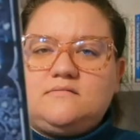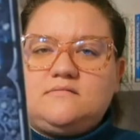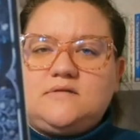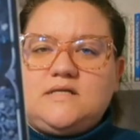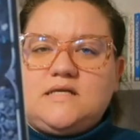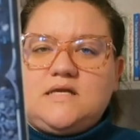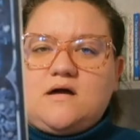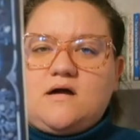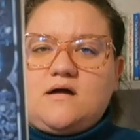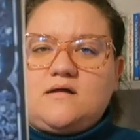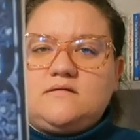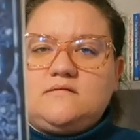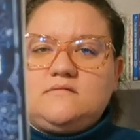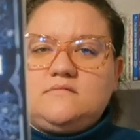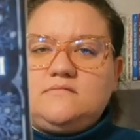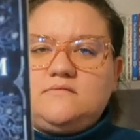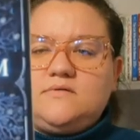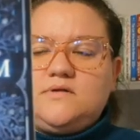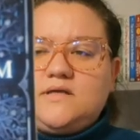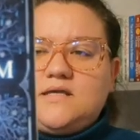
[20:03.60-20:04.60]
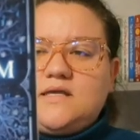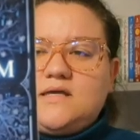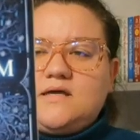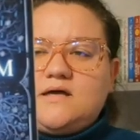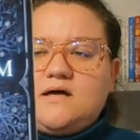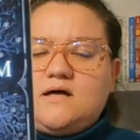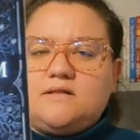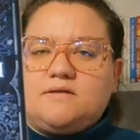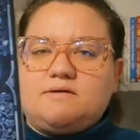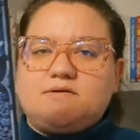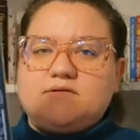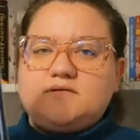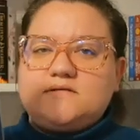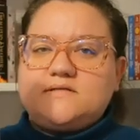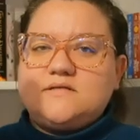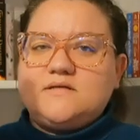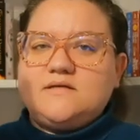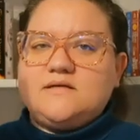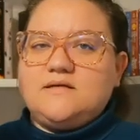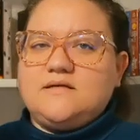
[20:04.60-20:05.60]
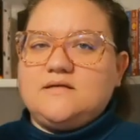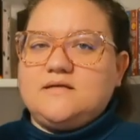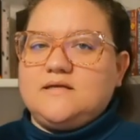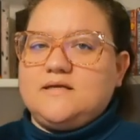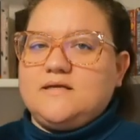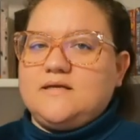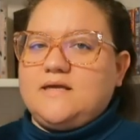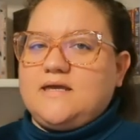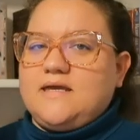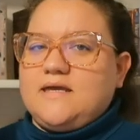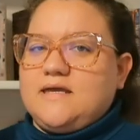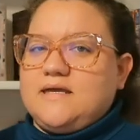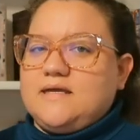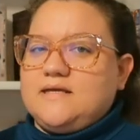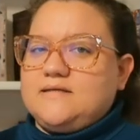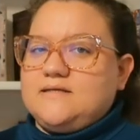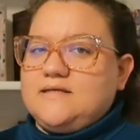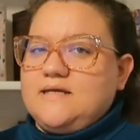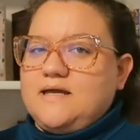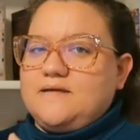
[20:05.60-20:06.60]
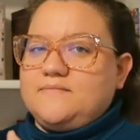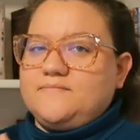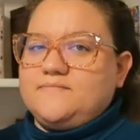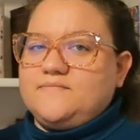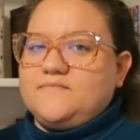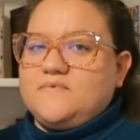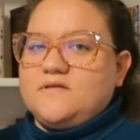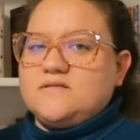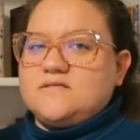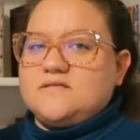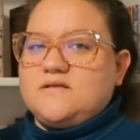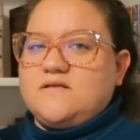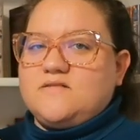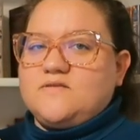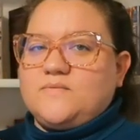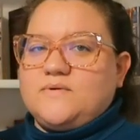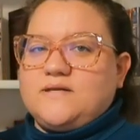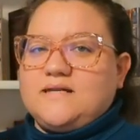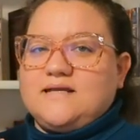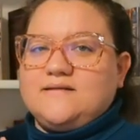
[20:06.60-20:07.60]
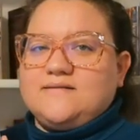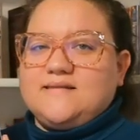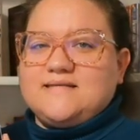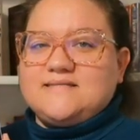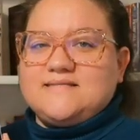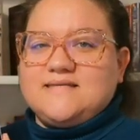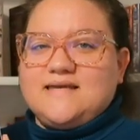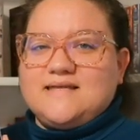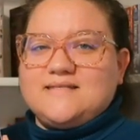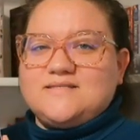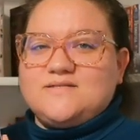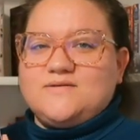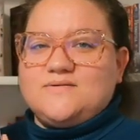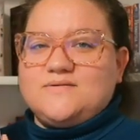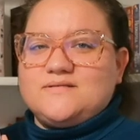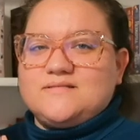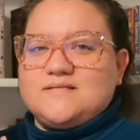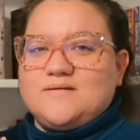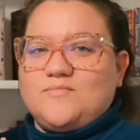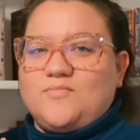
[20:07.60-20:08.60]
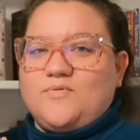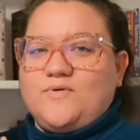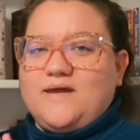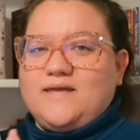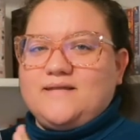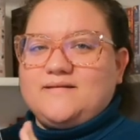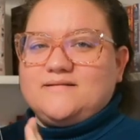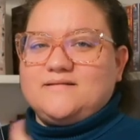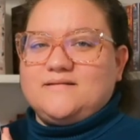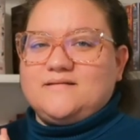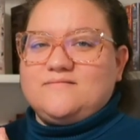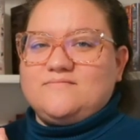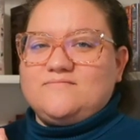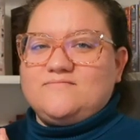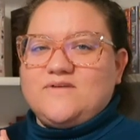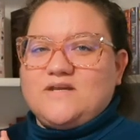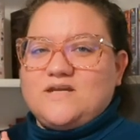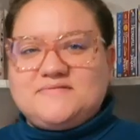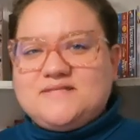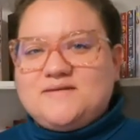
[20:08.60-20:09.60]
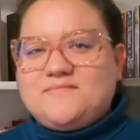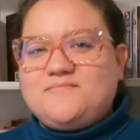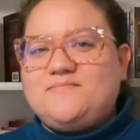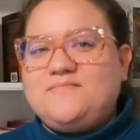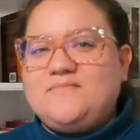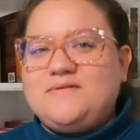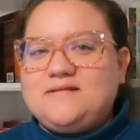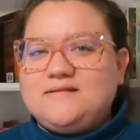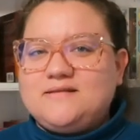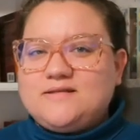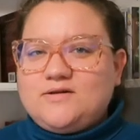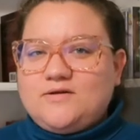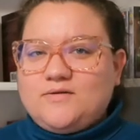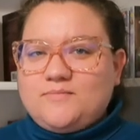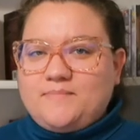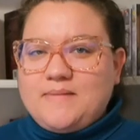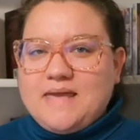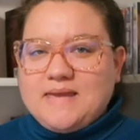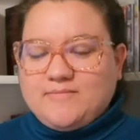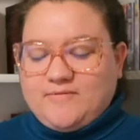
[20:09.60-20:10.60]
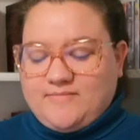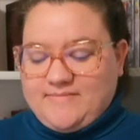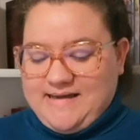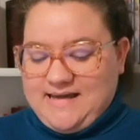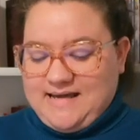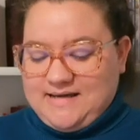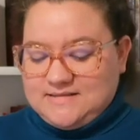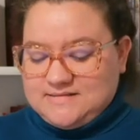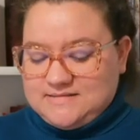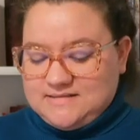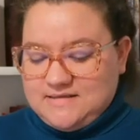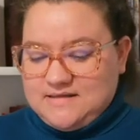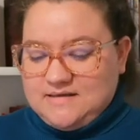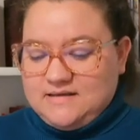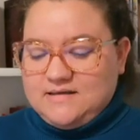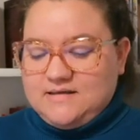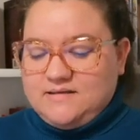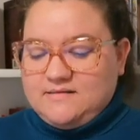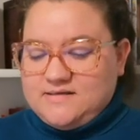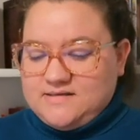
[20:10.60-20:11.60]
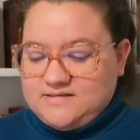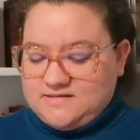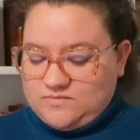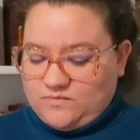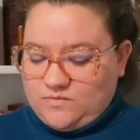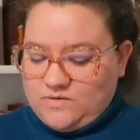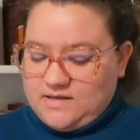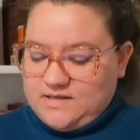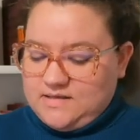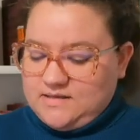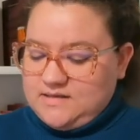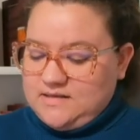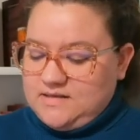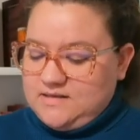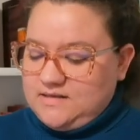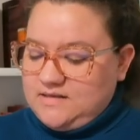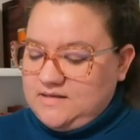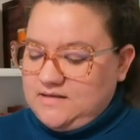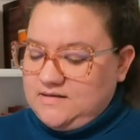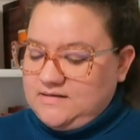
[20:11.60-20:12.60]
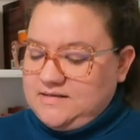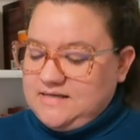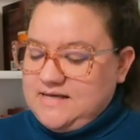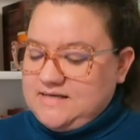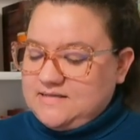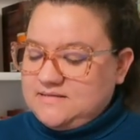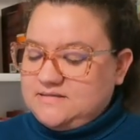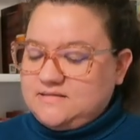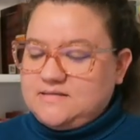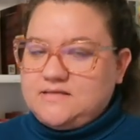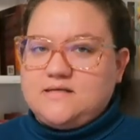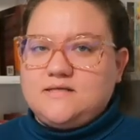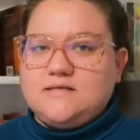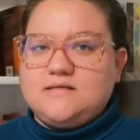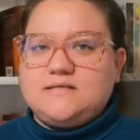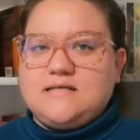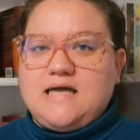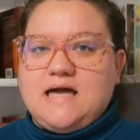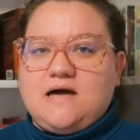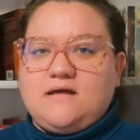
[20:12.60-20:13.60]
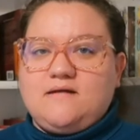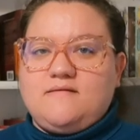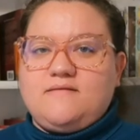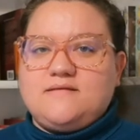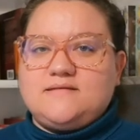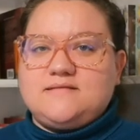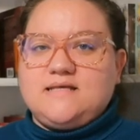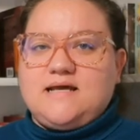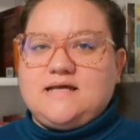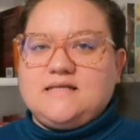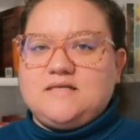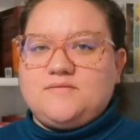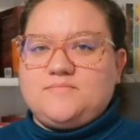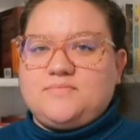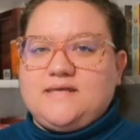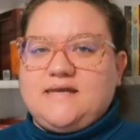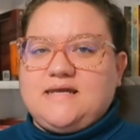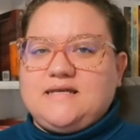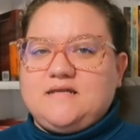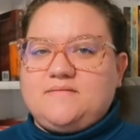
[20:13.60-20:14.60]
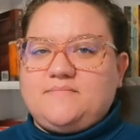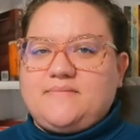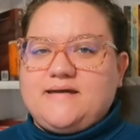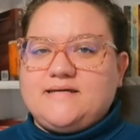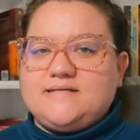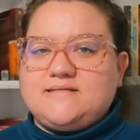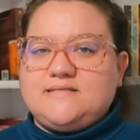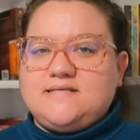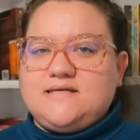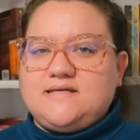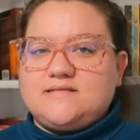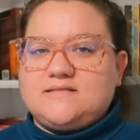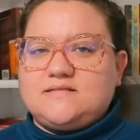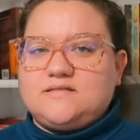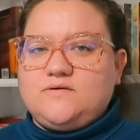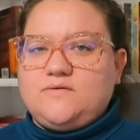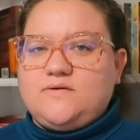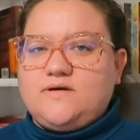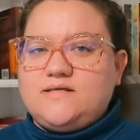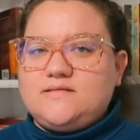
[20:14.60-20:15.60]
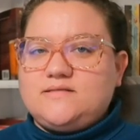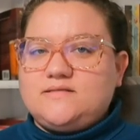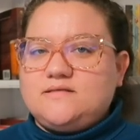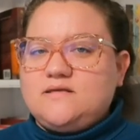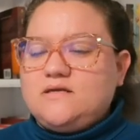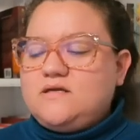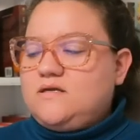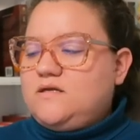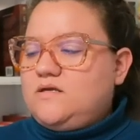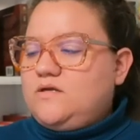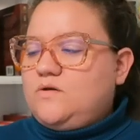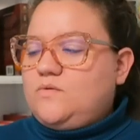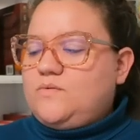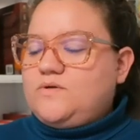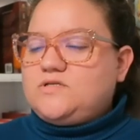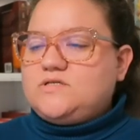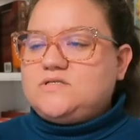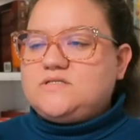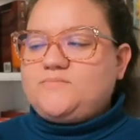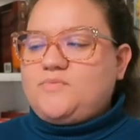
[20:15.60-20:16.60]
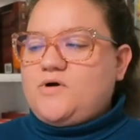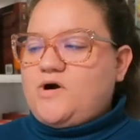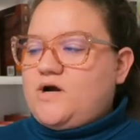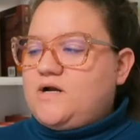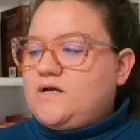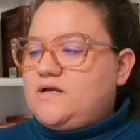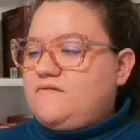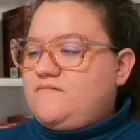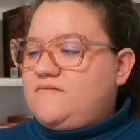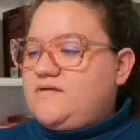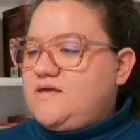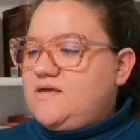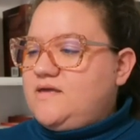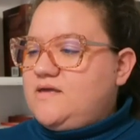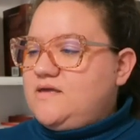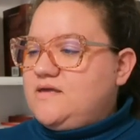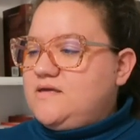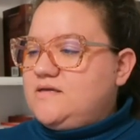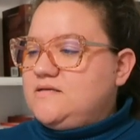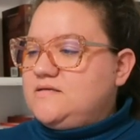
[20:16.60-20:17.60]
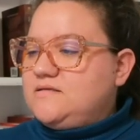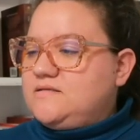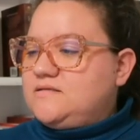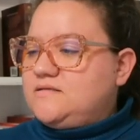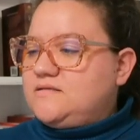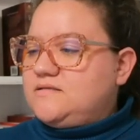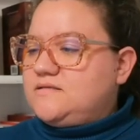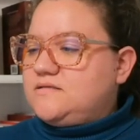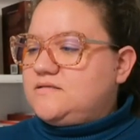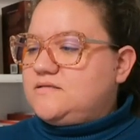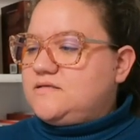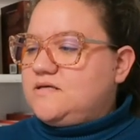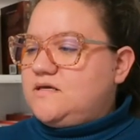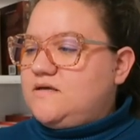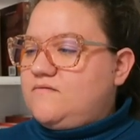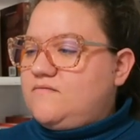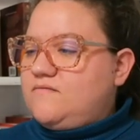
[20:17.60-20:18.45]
neon looking colors. And yeah, here's another one I'd like to get to at some point. There's some little paperbacks. This one next is Out of the Silent Planet by C.S. Lewis, which is part of his